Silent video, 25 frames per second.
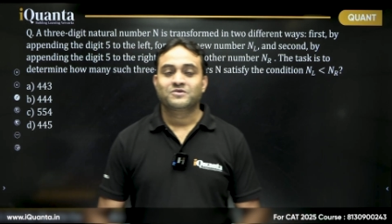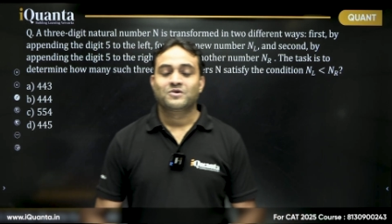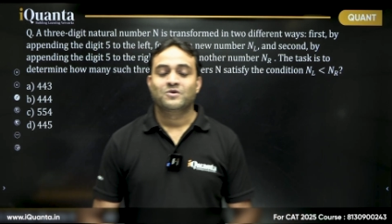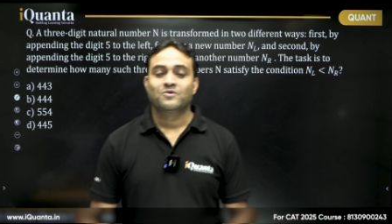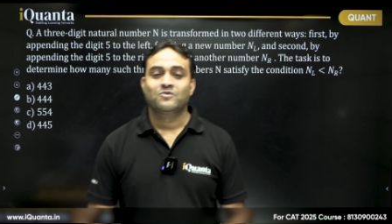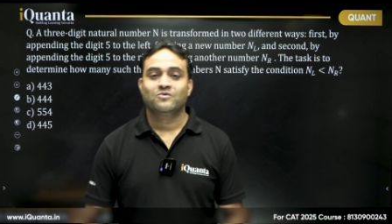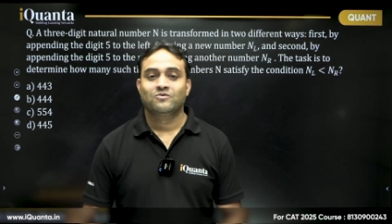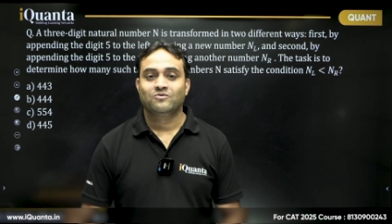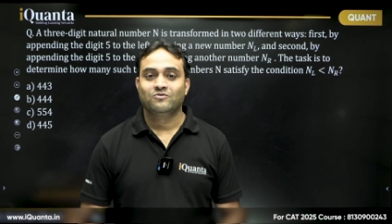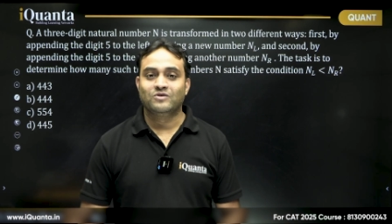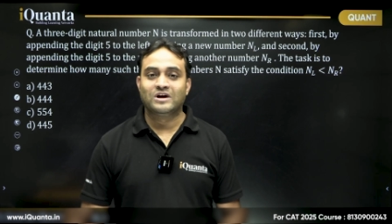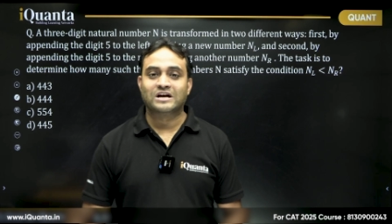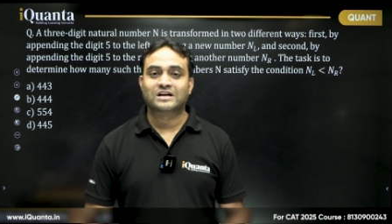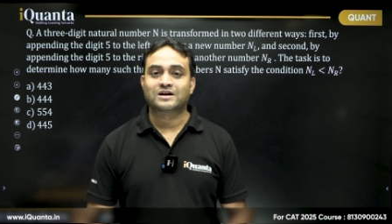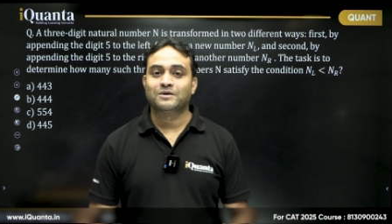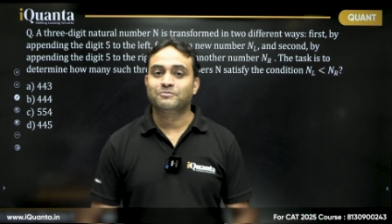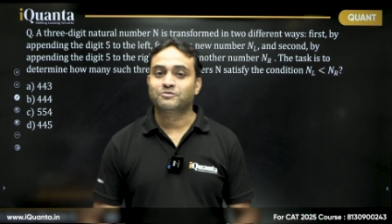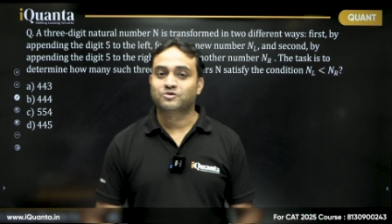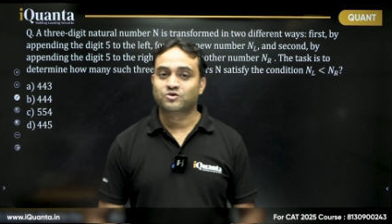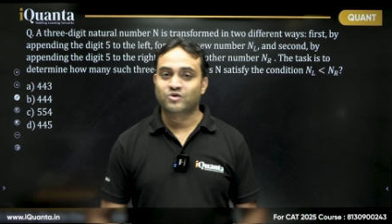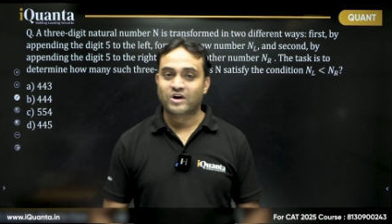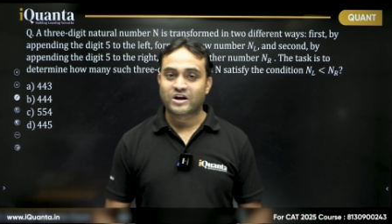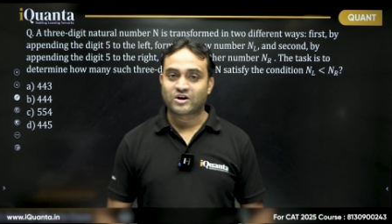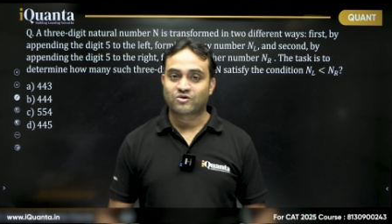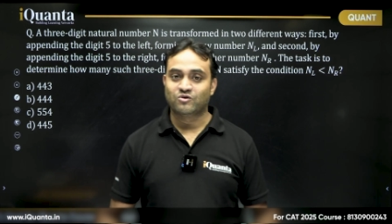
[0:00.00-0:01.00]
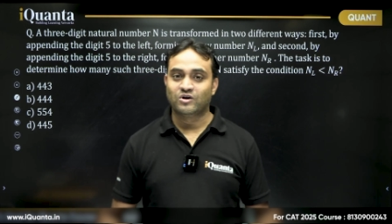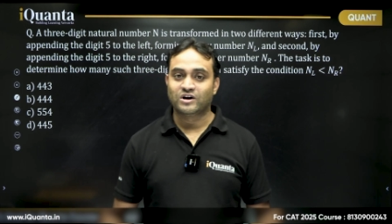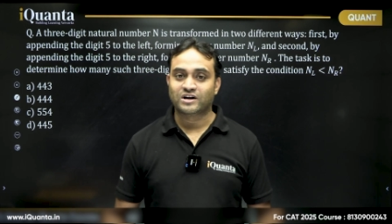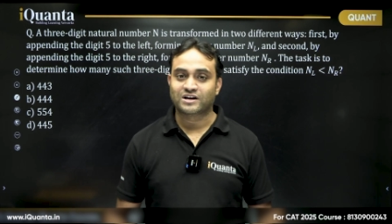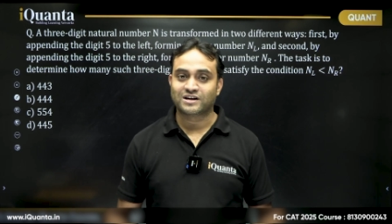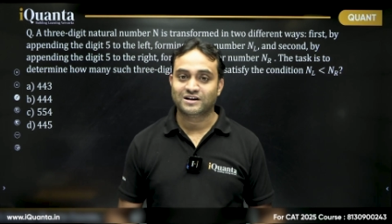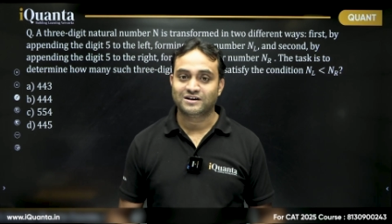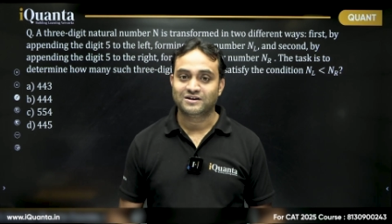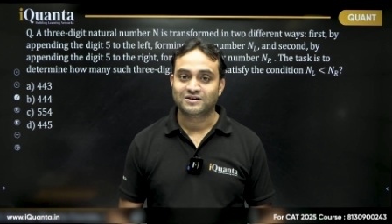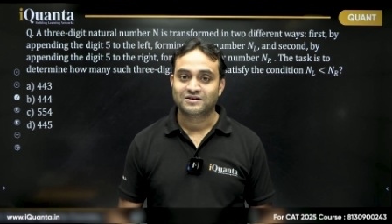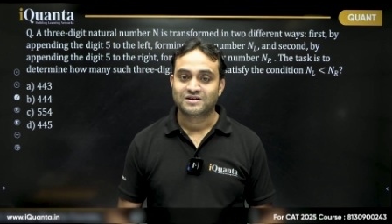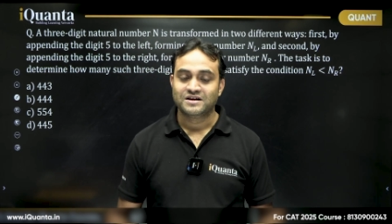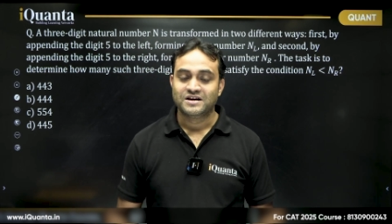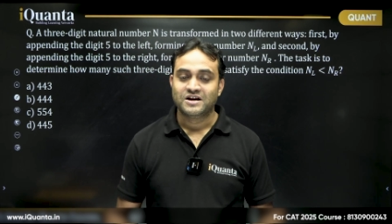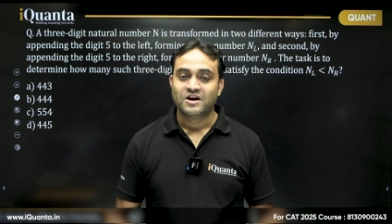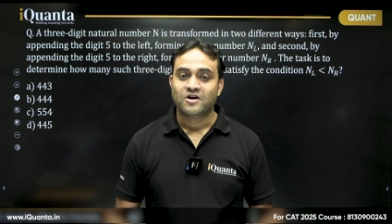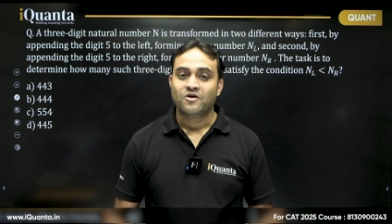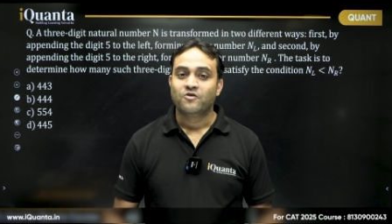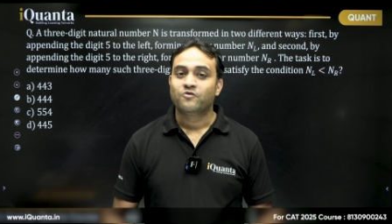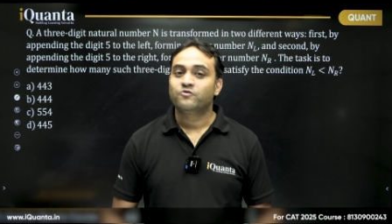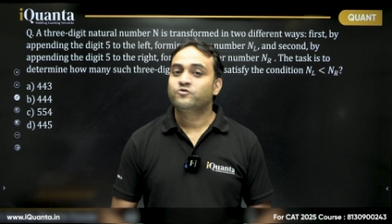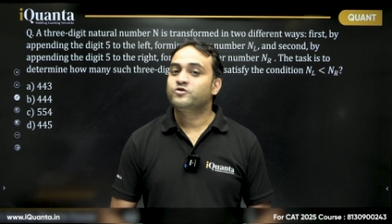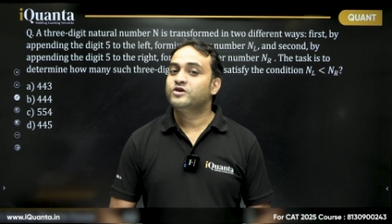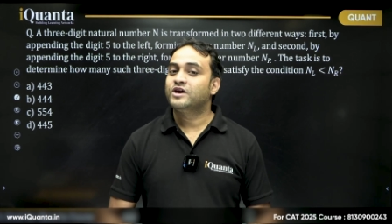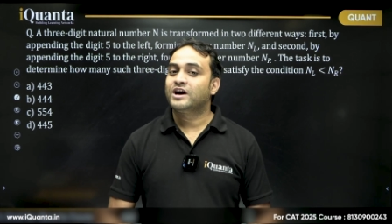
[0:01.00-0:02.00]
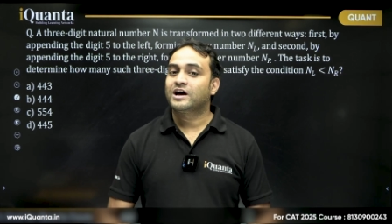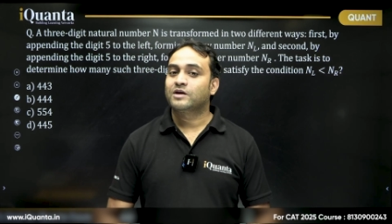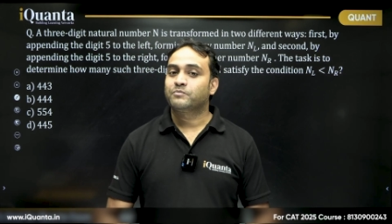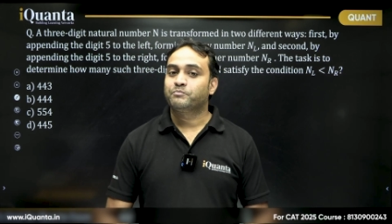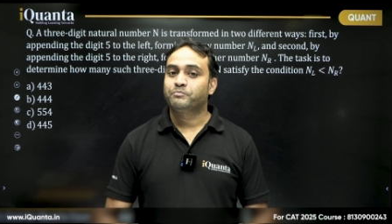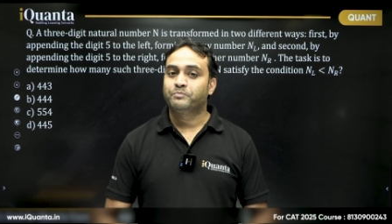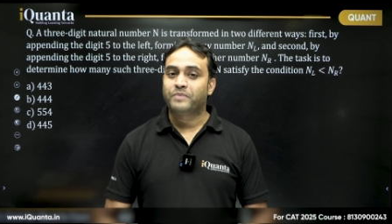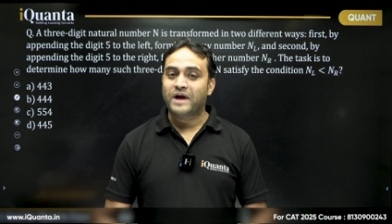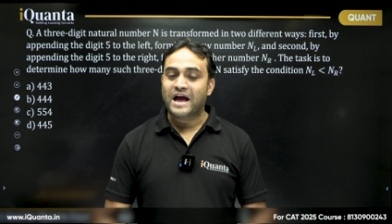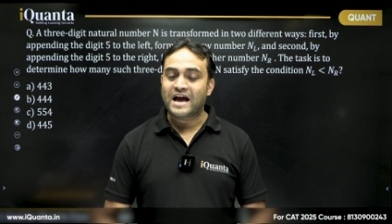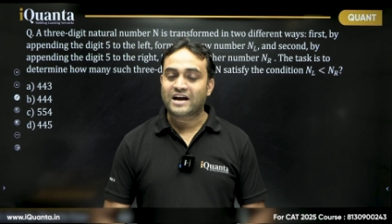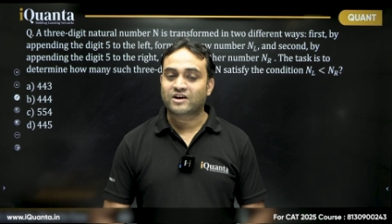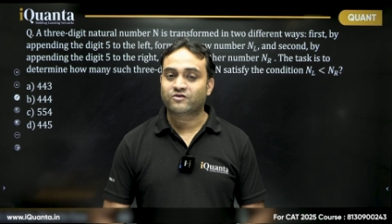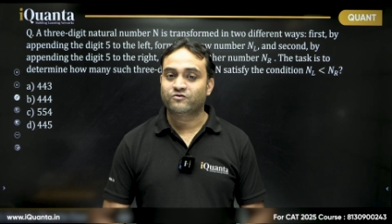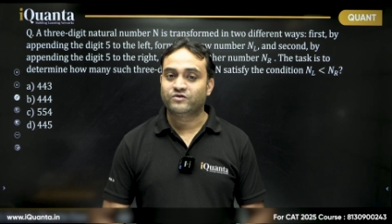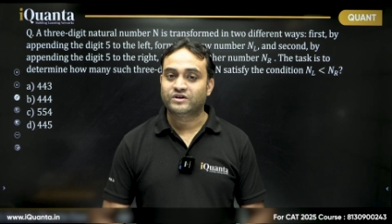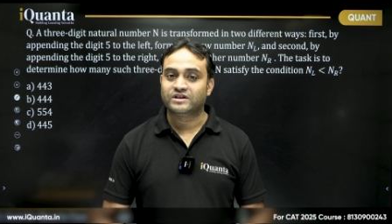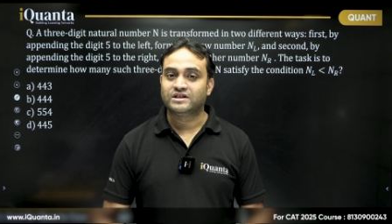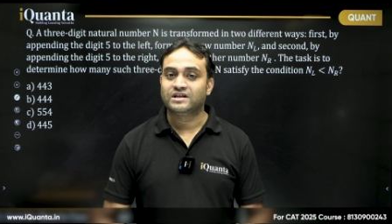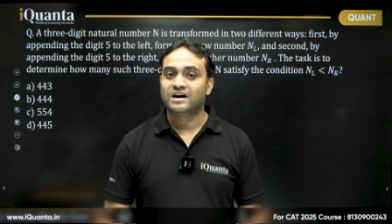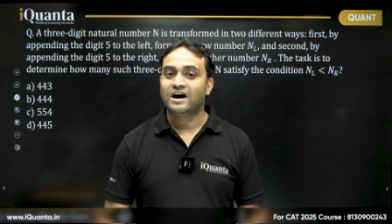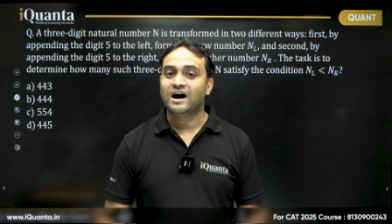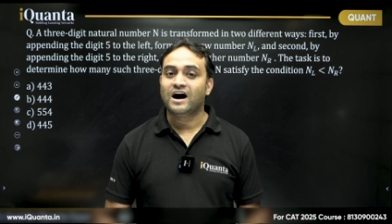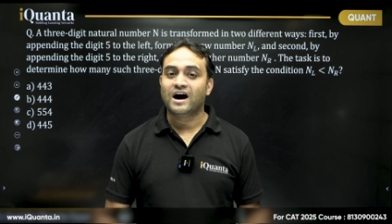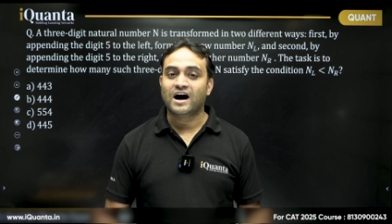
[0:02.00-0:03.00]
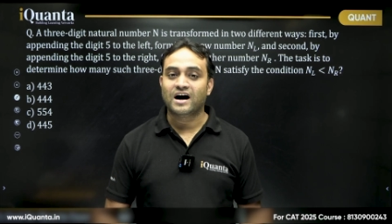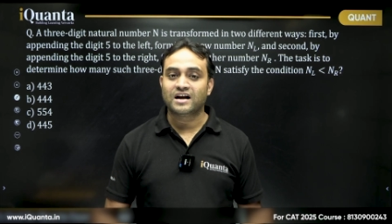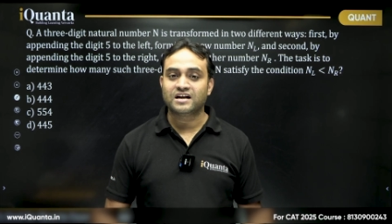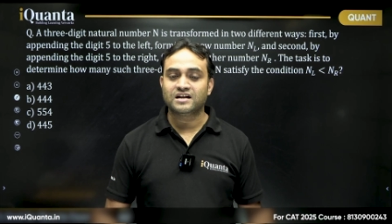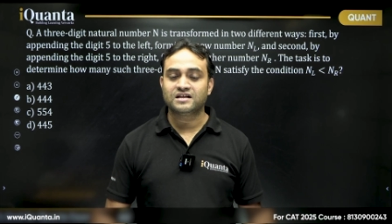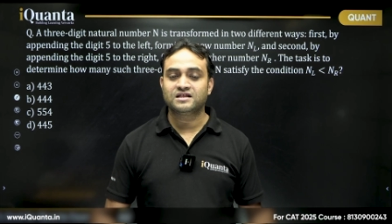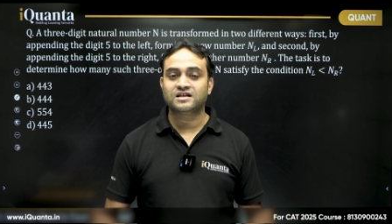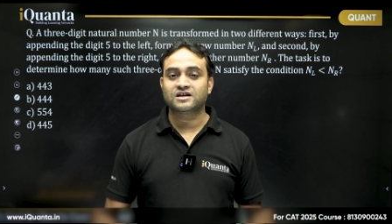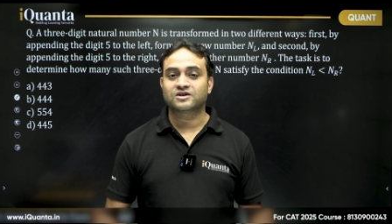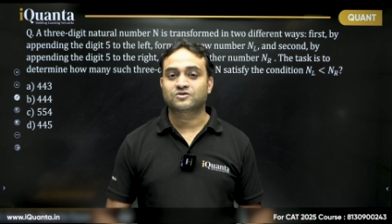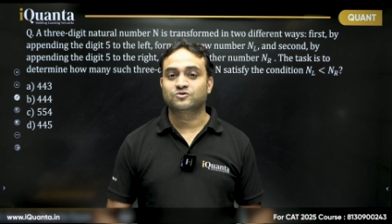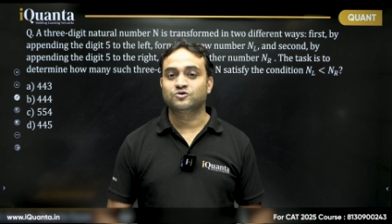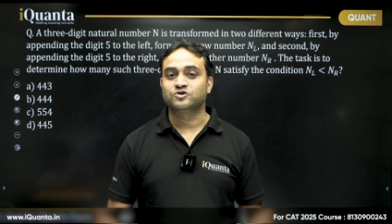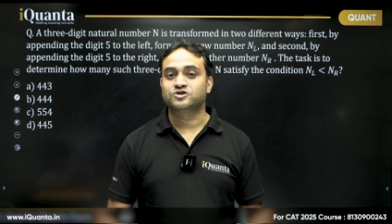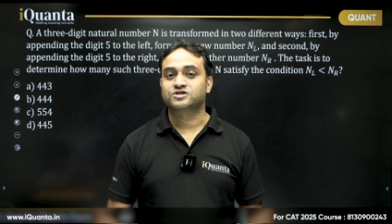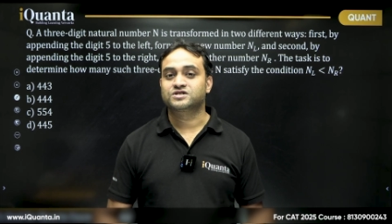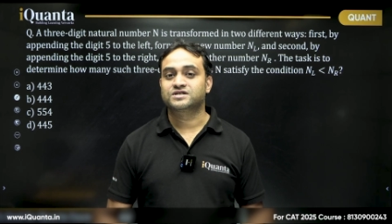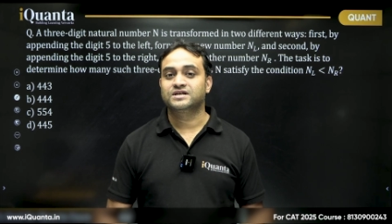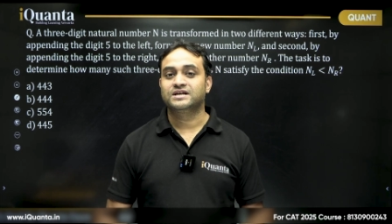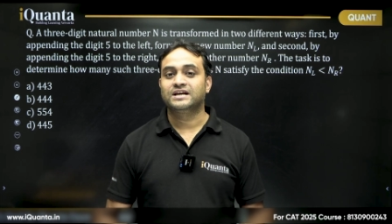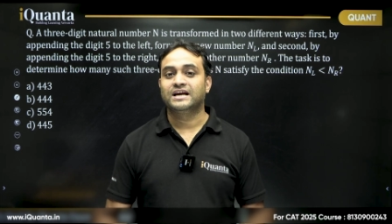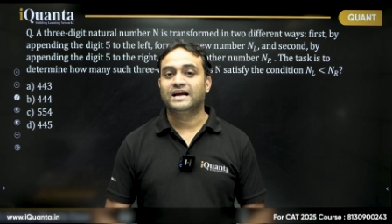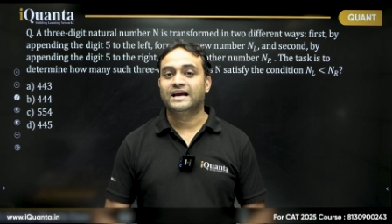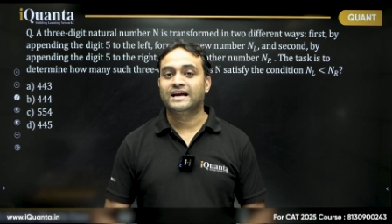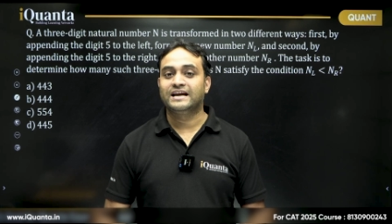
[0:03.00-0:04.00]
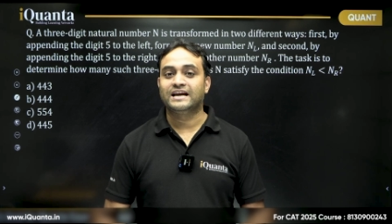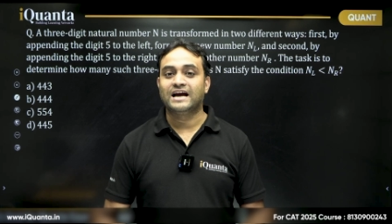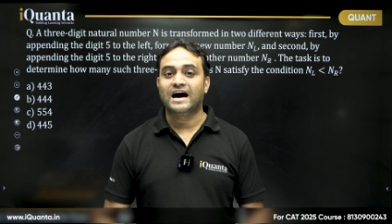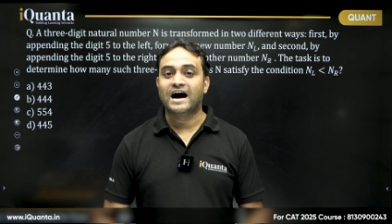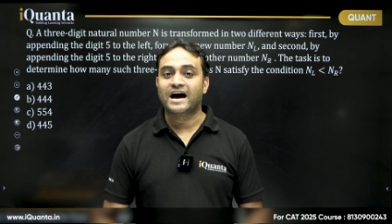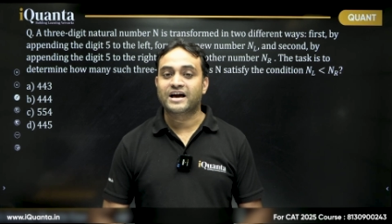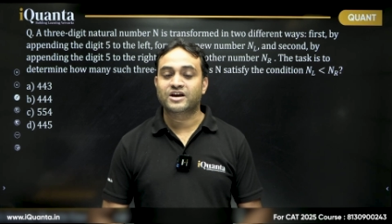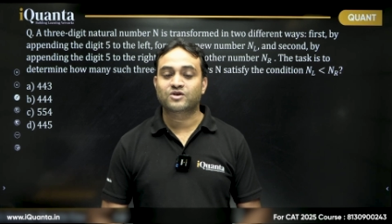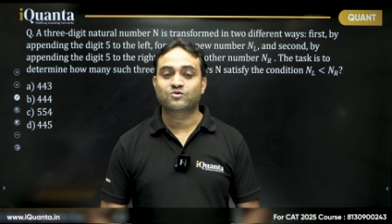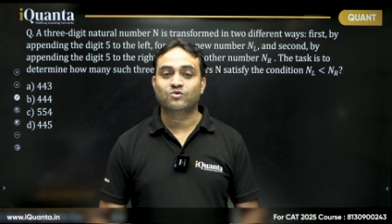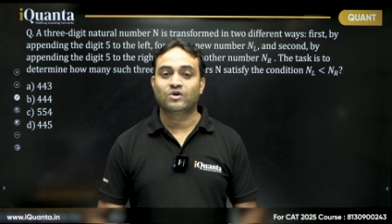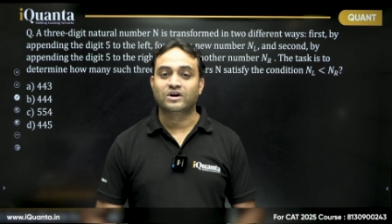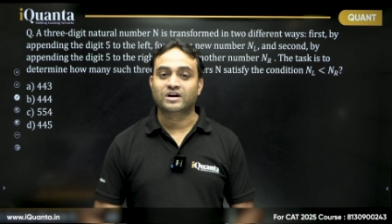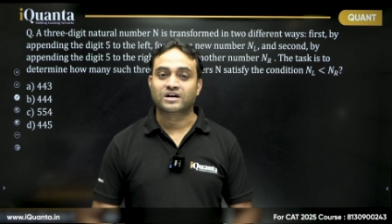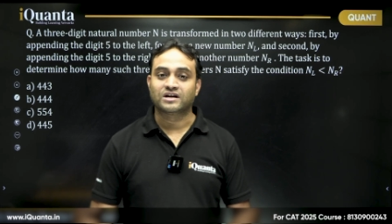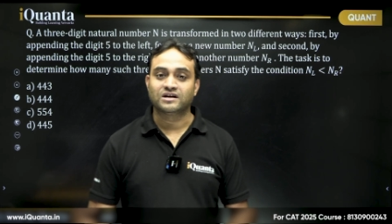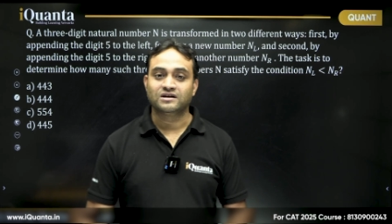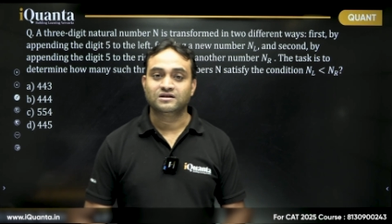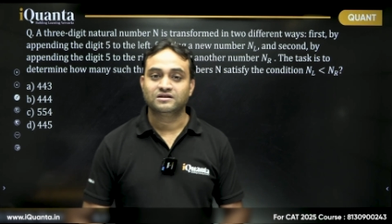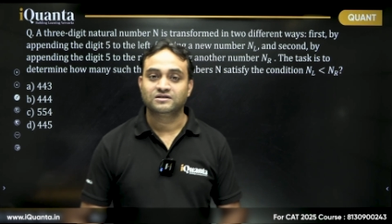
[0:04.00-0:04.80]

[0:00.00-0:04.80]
welcome to iQuanta. We are back with another question in iQuanta